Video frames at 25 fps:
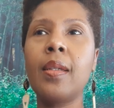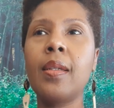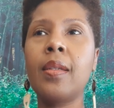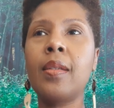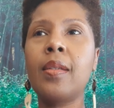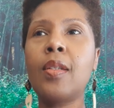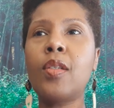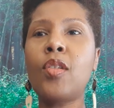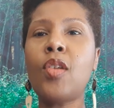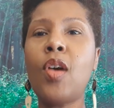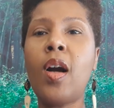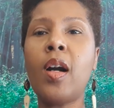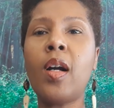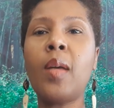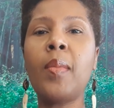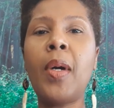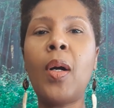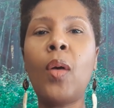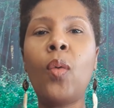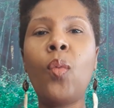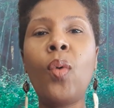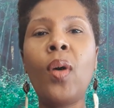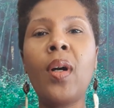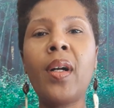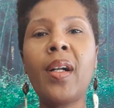to talk
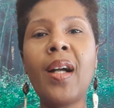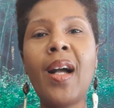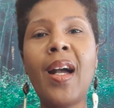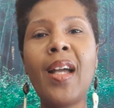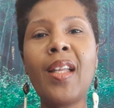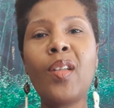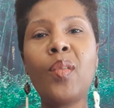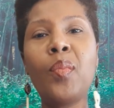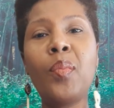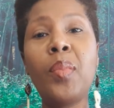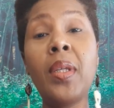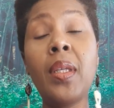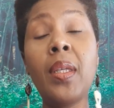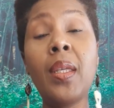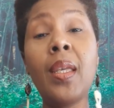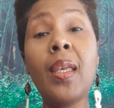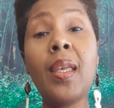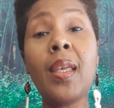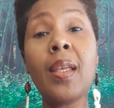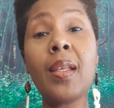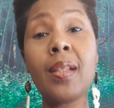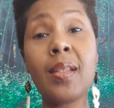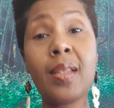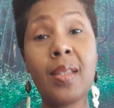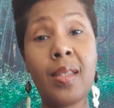about what kind of
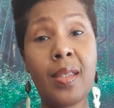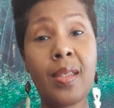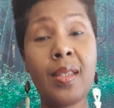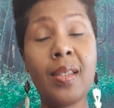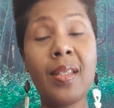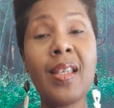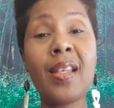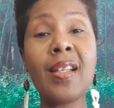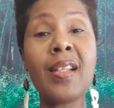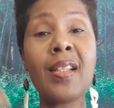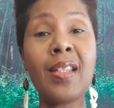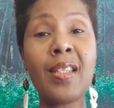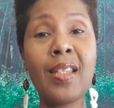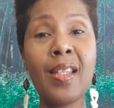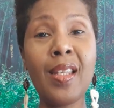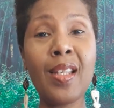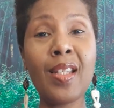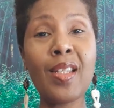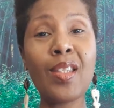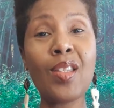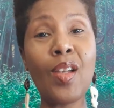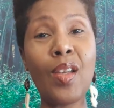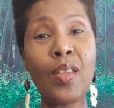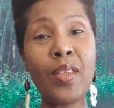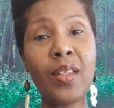beings
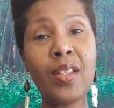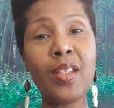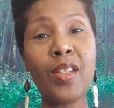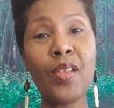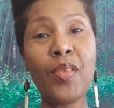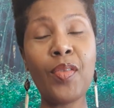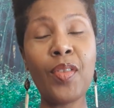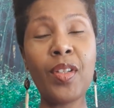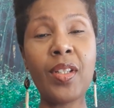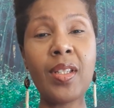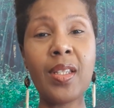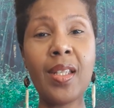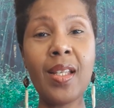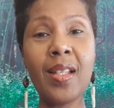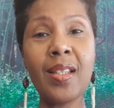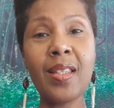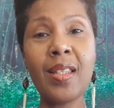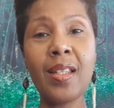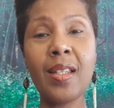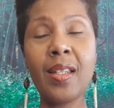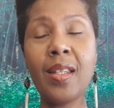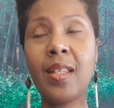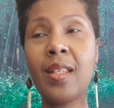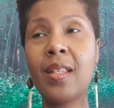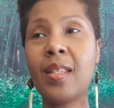exist on the different
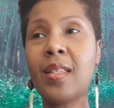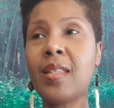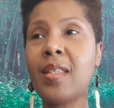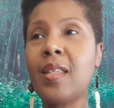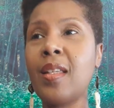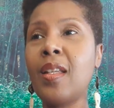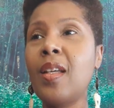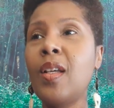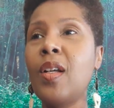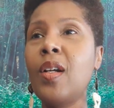densities.